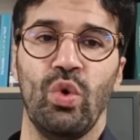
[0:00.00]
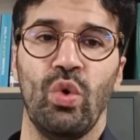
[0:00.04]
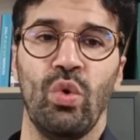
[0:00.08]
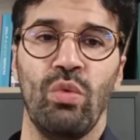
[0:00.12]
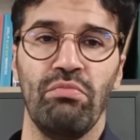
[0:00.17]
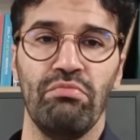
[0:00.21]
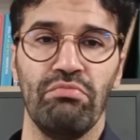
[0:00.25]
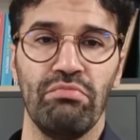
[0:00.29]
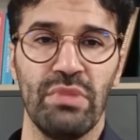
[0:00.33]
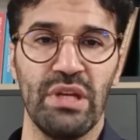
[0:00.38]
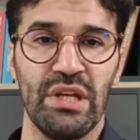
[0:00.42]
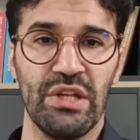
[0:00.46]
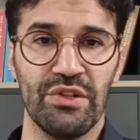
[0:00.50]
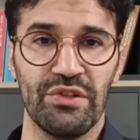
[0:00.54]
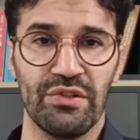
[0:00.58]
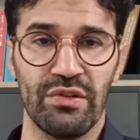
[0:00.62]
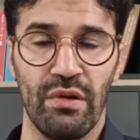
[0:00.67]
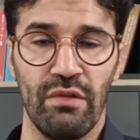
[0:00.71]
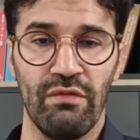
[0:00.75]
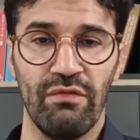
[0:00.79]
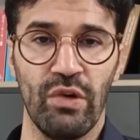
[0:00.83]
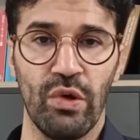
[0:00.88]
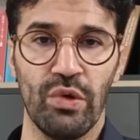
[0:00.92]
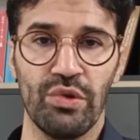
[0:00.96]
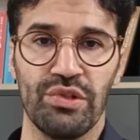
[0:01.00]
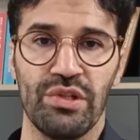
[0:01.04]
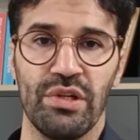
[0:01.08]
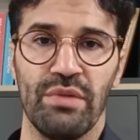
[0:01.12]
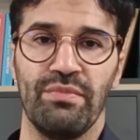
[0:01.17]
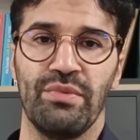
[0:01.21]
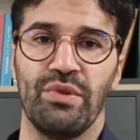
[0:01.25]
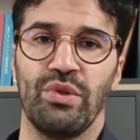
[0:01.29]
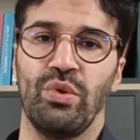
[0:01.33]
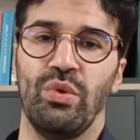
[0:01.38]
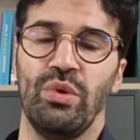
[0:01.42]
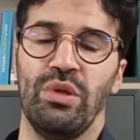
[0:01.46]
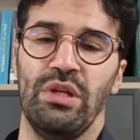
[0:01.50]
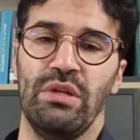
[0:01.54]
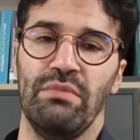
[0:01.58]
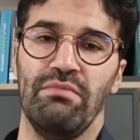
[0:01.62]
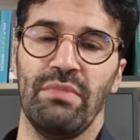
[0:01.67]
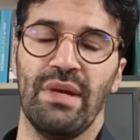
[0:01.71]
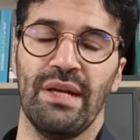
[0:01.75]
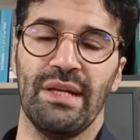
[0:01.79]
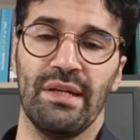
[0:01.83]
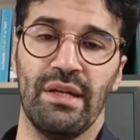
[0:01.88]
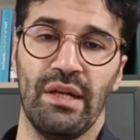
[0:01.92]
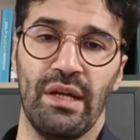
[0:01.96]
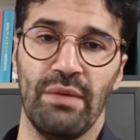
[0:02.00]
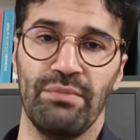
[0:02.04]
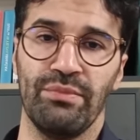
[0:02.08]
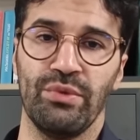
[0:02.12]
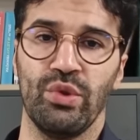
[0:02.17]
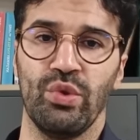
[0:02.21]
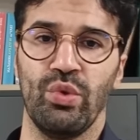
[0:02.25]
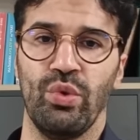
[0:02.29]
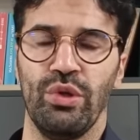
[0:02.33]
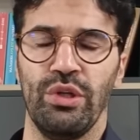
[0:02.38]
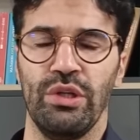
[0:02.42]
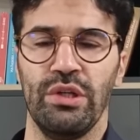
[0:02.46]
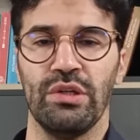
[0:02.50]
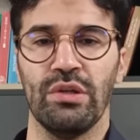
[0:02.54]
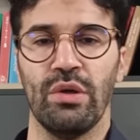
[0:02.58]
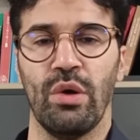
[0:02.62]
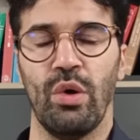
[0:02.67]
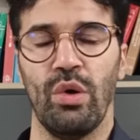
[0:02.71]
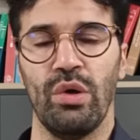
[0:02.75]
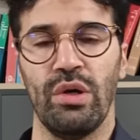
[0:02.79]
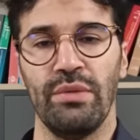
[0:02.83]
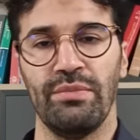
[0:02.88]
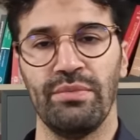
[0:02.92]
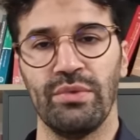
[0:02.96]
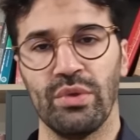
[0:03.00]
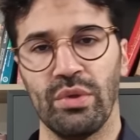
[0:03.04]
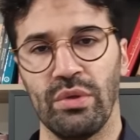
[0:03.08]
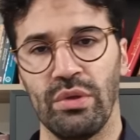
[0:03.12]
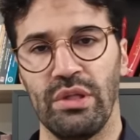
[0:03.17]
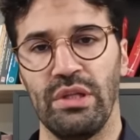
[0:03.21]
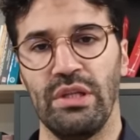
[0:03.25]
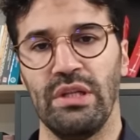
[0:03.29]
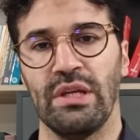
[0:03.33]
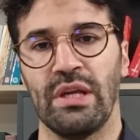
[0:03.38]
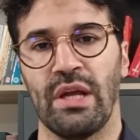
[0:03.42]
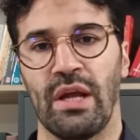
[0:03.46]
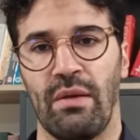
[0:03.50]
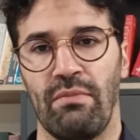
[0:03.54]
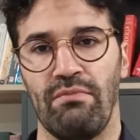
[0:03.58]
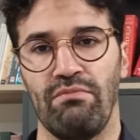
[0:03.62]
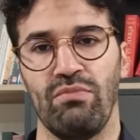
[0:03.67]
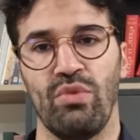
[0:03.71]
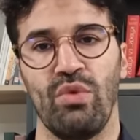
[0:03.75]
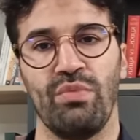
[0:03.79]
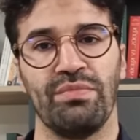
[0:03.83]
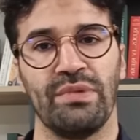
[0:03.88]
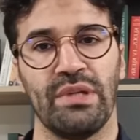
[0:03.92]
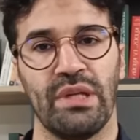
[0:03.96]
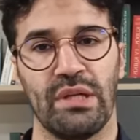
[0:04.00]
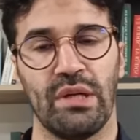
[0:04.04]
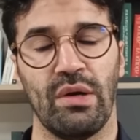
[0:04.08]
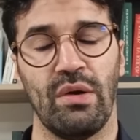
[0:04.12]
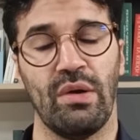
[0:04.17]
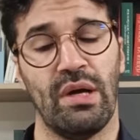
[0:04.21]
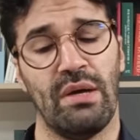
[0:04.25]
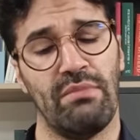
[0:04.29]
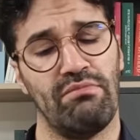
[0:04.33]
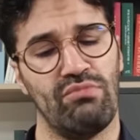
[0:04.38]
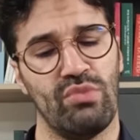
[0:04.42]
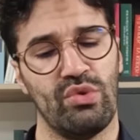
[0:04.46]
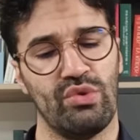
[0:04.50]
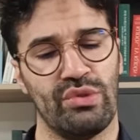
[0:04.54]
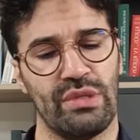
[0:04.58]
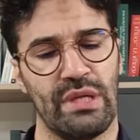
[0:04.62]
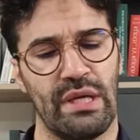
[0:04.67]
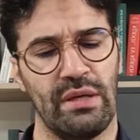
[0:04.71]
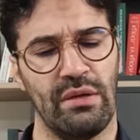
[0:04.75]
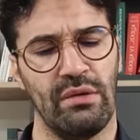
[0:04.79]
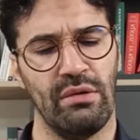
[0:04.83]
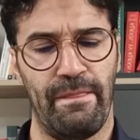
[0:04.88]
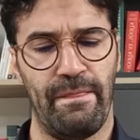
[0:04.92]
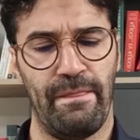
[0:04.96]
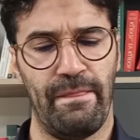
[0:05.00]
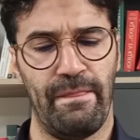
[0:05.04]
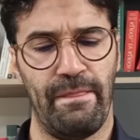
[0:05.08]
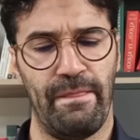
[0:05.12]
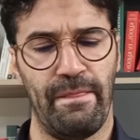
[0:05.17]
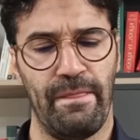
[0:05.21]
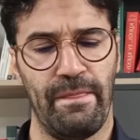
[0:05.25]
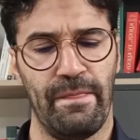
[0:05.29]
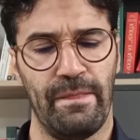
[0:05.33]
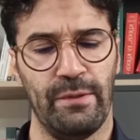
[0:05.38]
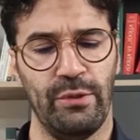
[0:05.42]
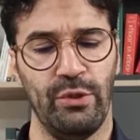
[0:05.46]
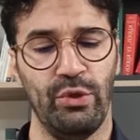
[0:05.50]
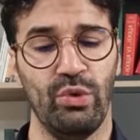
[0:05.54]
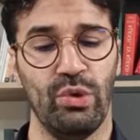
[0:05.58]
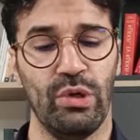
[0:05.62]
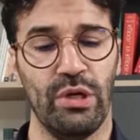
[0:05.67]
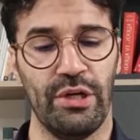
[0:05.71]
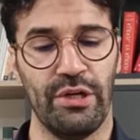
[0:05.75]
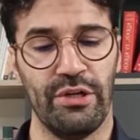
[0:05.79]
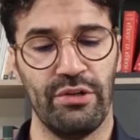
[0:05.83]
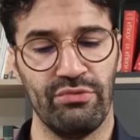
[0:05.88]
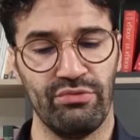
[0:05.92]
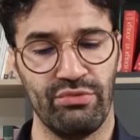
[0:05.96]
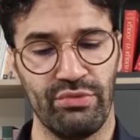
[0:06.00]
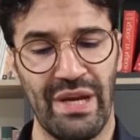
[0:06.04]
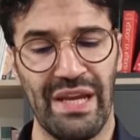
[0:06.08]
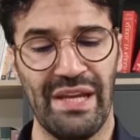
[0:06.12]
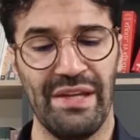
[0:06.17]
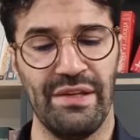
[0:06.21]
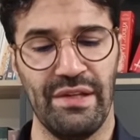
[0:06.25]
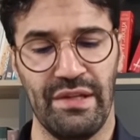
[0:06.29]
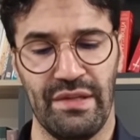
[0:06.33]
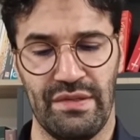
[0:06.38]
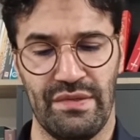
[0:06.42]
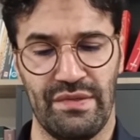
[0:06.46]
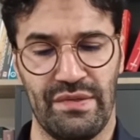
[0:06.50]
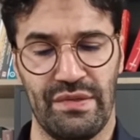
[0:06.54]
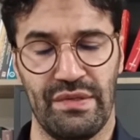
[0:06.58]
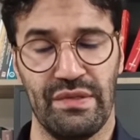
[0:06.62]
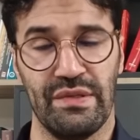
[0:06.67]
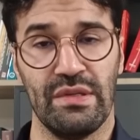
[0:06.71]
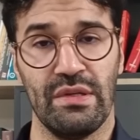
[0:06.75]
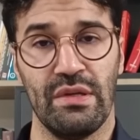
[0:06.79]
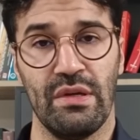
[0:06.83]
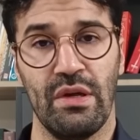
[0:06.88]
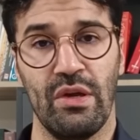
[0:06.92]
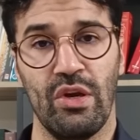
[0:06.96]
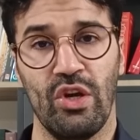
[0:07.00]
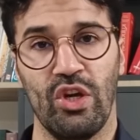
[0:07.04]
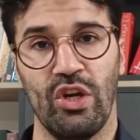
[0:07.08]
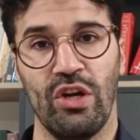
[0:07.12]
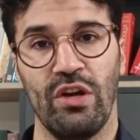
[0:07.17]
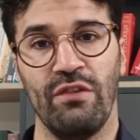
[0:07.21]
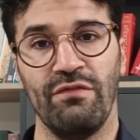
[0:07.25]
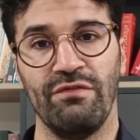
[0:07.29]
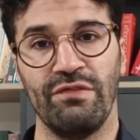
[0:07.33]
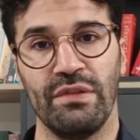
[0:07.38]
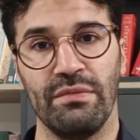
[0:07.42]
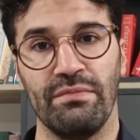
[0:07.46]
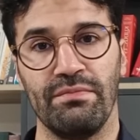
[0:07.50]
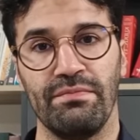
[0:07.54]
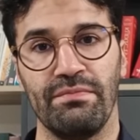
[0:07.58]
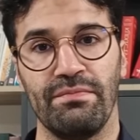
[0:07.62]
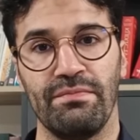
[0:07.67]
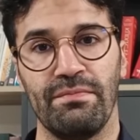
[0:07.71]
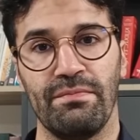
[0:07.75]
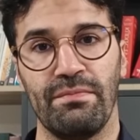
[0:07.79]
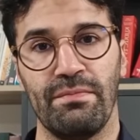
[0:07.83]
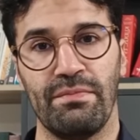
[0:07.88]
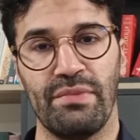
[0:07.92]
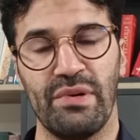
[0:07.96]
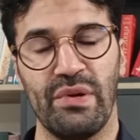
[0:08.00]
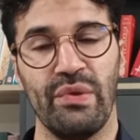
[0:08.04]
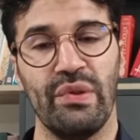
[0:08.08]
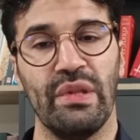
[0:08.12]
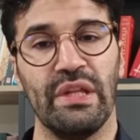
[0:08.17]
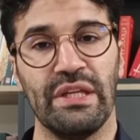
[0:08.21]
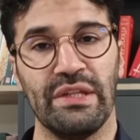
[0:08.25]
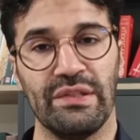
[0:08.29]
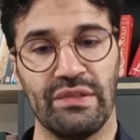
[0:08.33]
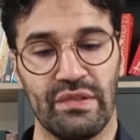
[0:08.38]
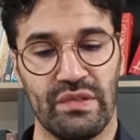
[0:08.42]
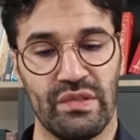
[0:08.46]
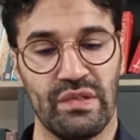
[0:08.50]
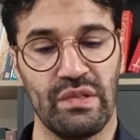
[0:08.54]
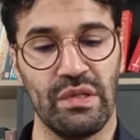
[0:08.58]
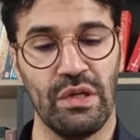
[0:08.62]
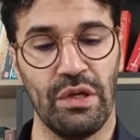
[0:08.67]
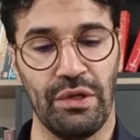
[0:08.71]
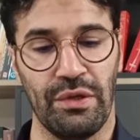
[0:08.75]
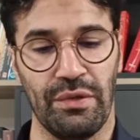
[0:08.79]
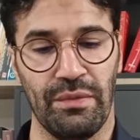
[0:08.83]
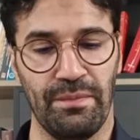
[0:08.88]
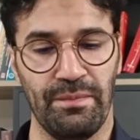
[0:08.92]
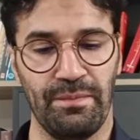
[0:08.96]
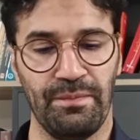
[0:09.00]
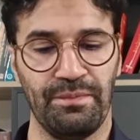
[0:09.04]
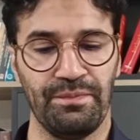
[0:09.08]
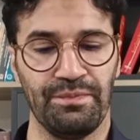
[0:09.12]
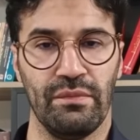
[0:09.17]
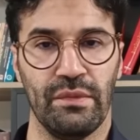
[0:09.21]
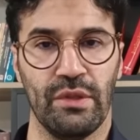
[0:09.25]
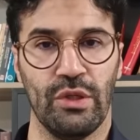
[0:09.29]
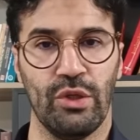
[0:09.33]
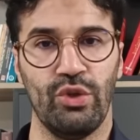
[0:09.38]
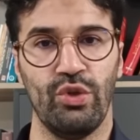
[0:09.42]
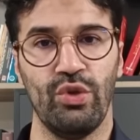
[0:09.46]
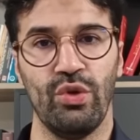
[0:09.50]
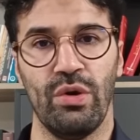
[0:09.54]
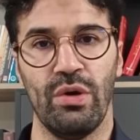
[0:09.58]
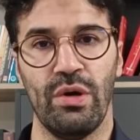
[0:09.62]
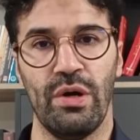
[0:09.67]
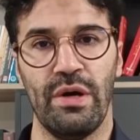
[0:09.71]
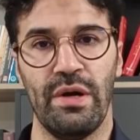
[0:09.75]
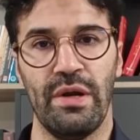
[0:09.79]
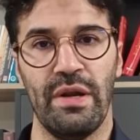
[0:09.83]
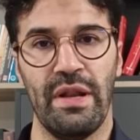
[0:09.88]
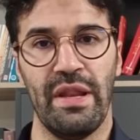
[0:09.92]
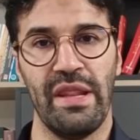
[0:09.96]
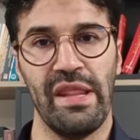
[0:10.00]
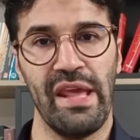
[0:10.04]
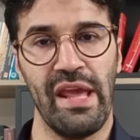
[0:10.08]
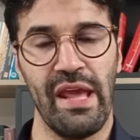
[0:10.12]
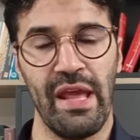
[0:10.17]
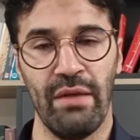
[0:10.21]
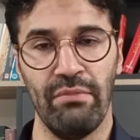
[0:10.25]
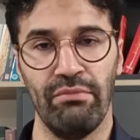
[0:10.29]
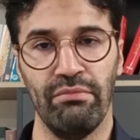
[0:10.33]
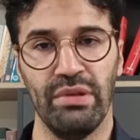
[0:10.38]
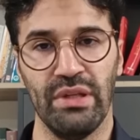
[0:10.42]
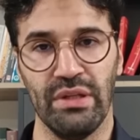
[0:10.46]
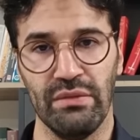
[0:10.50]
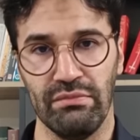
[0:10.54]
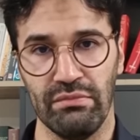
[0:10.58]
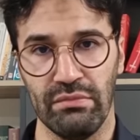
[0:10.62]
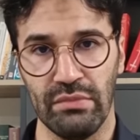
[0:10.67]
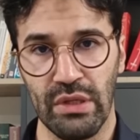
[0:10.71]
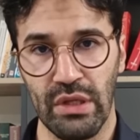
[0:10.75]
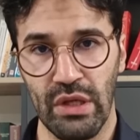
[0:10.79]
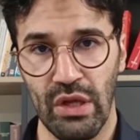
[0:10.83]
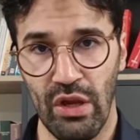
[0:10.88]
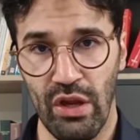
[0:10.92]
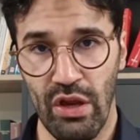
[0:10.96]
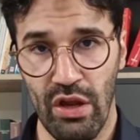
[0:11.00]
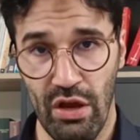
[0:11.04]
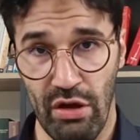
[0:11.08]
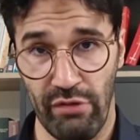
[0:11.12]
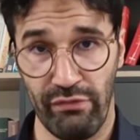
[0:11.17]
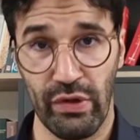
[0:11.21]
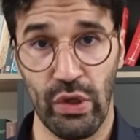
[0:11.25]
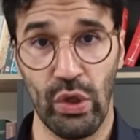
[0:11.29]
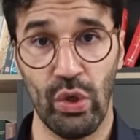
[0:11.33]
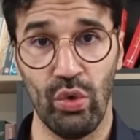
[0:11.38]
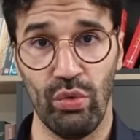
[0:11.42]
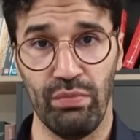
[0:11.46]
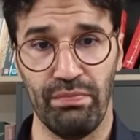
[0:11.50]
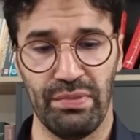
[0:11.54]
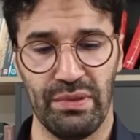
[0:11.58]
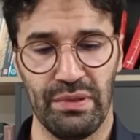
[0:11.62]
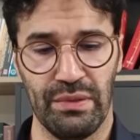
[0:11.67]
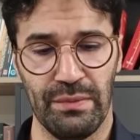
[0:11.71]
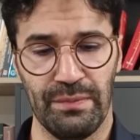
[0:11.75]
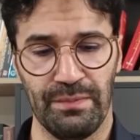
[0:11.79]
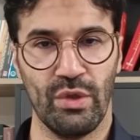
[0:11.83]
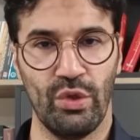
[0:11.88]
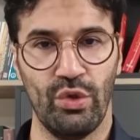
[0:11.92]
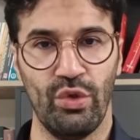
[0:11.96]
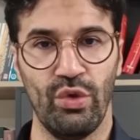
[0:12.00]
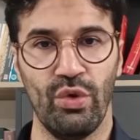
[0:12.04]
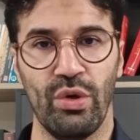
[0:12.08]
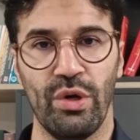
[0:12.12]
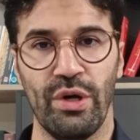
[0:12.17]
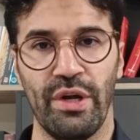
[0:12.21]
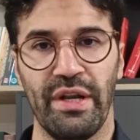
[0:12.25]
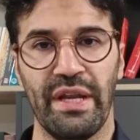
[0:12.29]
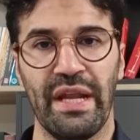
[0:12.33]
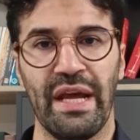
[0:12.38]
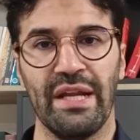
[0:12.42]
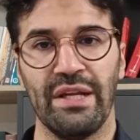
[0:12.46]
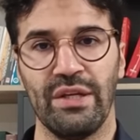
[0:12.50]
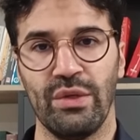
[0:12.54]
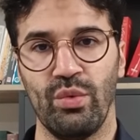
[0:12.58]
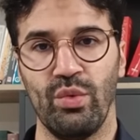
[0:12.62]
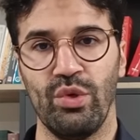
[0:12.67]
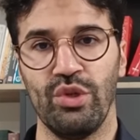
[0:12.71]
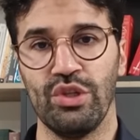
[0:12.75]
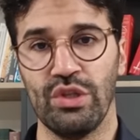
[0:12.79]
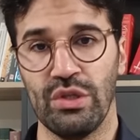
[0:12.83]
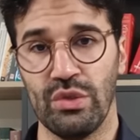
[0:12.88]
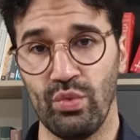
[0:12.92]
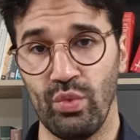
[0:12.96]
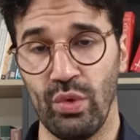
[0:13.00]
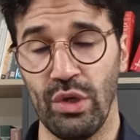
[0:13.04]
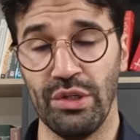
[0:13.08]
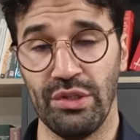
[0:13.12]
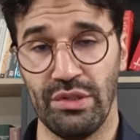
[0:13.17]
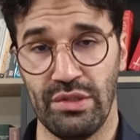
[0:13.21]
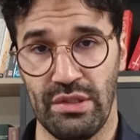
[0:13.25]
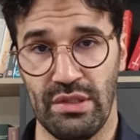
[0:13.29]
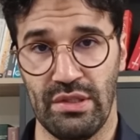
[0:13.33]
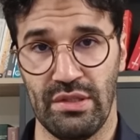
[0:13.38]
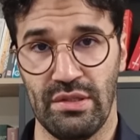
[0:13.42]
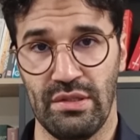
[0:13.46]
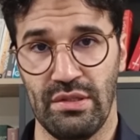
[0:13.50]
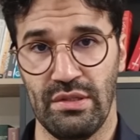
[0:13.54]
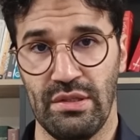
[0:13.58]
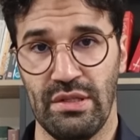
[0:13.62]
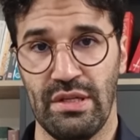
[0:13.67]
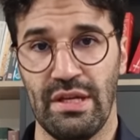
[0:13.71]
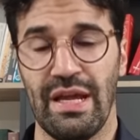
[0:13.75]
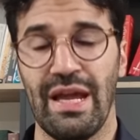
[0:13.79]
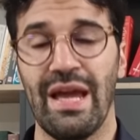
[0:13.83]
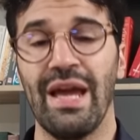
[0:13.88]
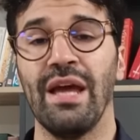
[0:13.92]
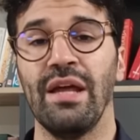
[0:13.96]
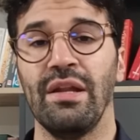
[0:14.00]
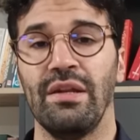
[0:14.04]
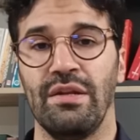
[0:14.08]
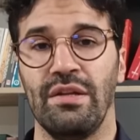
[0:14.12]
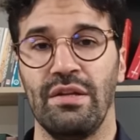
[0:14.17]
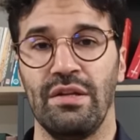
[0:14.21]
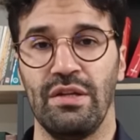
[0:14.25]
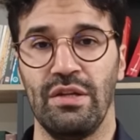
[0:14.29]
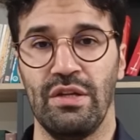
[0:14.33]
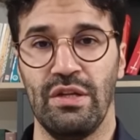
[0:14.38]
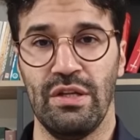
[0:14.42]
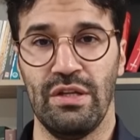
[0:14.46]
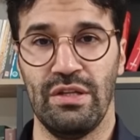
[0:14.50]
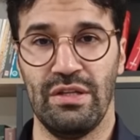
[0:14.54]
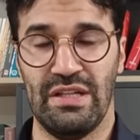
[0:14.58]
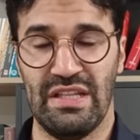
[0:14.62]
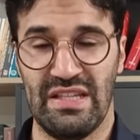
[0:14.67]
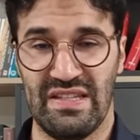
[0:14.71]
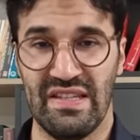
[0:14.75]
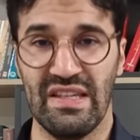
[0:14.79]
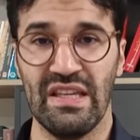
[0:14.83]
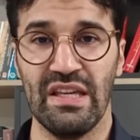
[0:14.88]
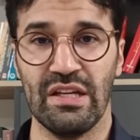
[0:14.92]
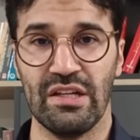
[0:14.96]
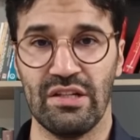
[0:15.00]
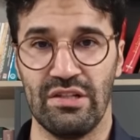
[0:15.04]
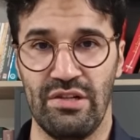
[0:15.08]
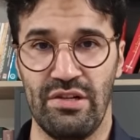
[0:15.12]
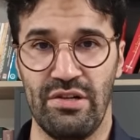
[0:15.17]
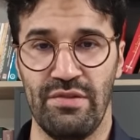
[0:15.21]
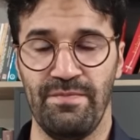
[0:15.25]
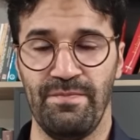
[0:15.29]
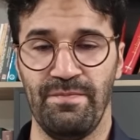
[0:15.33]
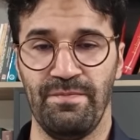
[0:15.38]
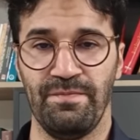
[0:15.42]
ummid ra wajib to'i, matlab to'i, talib to'i, ham mubtada ham muntaha. You are the radiance of the brilliant sun. You are the emblem of hope, your that which is wanted, and the seeker,